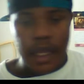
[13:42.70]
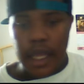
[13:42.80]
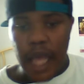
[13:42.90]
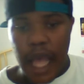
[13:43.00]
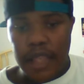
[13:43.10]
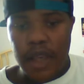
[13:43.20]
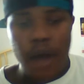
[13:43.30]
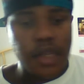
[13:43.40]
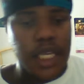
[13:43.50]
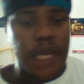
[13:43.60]
talked to
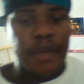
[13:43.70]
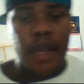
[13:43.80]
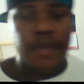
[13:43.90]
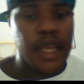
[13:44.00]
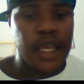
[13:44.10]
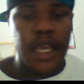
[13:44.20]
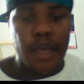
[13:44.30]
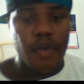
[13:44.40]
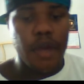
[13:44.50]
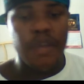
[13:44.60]
him and everything kicked
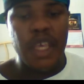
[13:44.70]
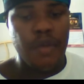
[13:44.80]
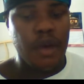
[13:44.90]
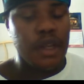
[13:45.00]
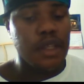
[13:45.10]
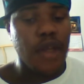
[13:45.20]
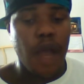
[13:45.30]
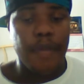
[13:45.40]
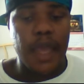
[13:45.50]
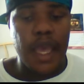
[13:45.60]
when he wanted to talk to me
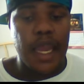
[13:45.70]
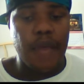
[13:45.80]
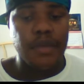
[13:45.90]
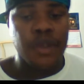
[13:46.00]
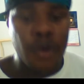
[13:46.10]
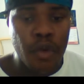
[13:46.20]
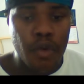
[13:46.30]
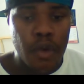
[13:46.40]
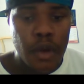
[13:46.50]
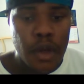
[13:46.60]
here, that was cool.
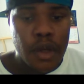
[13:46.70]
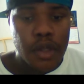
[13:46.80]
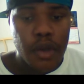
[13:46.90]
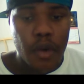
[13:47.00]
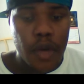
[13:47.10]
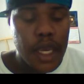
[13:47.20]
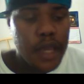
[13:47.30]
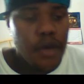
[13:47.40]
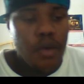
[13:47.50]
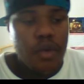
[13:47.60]
So he
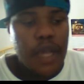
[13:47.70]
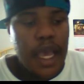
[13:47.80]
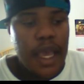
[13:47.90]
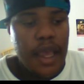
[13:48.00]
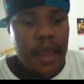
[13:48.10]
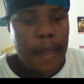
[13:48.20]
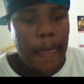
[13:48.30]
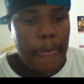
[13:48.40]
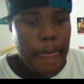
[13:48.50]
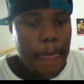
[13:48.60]
knew that
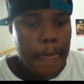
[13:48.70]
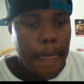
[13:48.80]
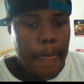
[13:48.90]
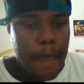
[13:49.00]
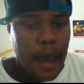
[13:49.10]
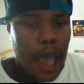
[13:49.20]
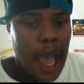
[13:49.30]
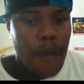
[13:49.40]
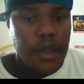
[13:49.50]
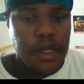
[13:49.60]
I
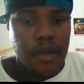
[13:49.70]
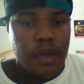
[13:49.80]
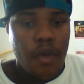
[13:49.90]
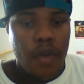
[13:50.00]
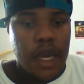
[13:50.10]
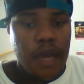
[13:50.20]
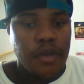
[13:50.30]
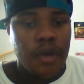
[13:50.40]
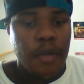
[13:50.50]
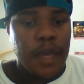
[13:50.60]
wasn't the one that was gonna
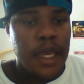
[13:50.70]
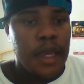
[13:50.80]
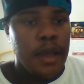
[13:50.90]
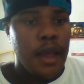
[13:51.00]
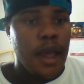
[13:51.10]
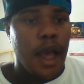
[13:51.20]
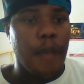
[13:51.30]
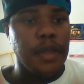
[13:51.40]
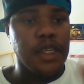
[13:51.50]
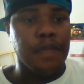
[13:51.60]
be up
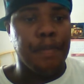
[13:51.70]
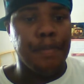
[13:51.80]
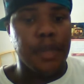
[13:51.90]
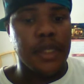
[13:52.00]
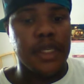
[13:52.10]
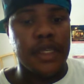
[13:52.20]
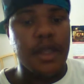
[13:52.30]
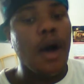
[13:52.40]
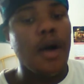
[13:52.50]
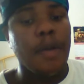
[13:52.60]
and just
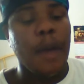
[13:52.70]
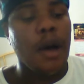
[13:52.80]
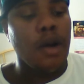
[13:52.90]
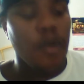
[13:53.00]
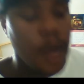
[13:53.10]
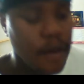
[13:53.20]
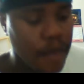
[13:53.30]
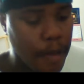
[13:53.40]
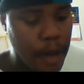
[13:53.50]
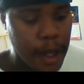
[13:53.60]
dog him out or whatever. But